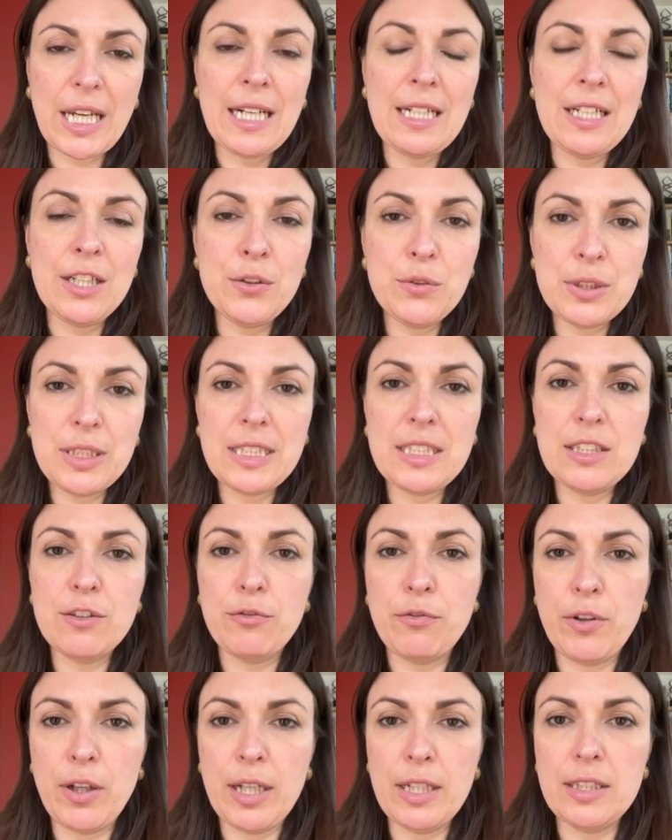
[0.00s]
and loosely
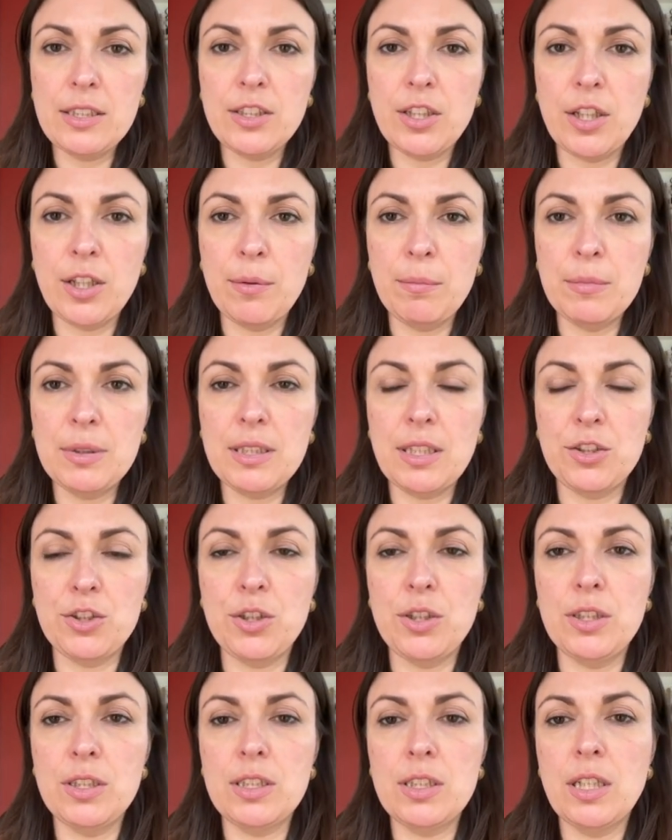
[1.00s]
defined terms
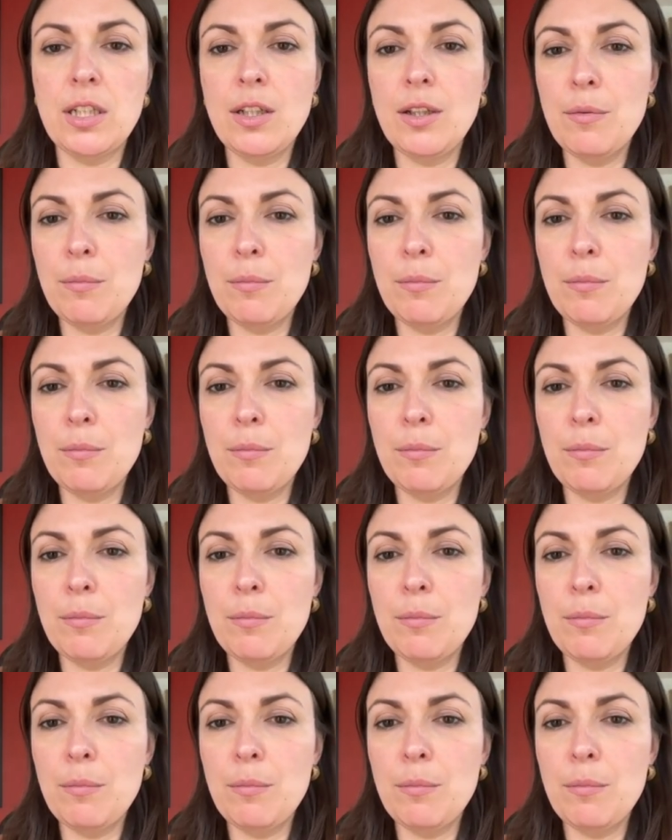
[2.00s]
such as